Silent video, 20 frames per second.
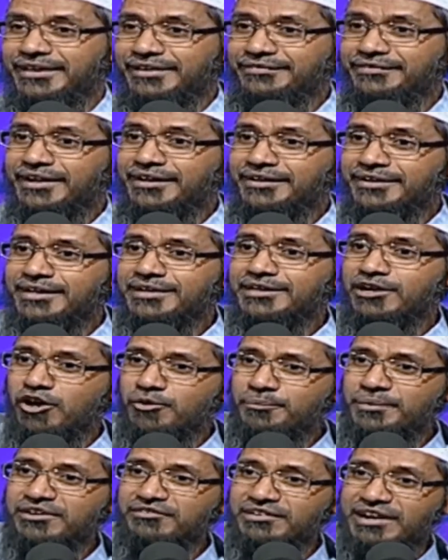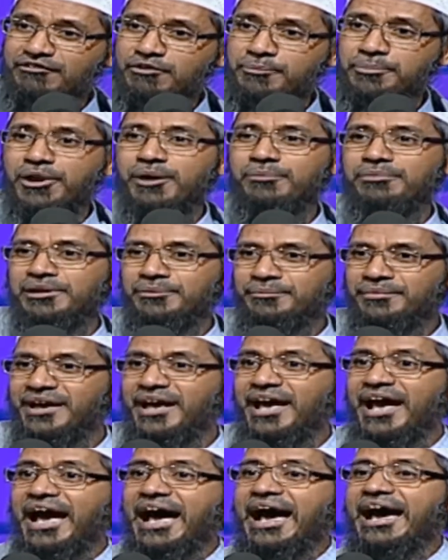then the Indian government will have a
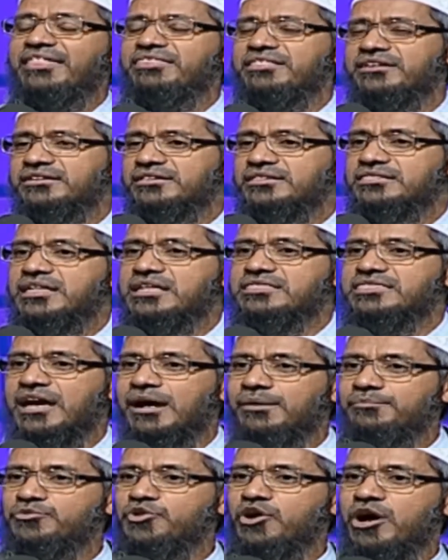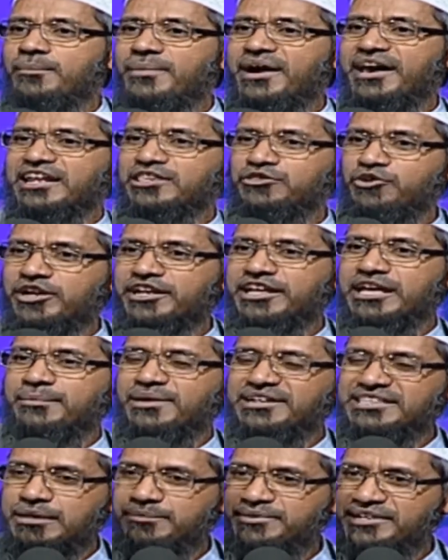problem. As it is, they say, hum do, hamare do, ek
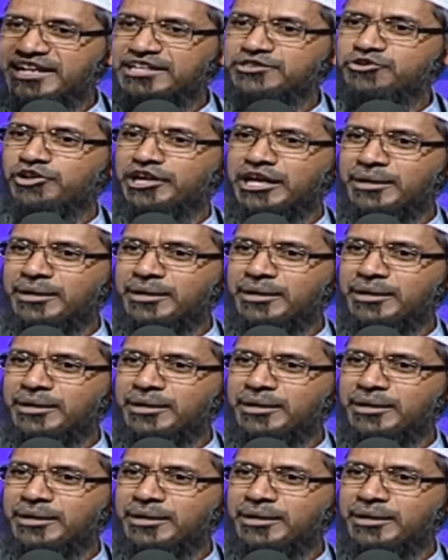ke baad abhi nahi,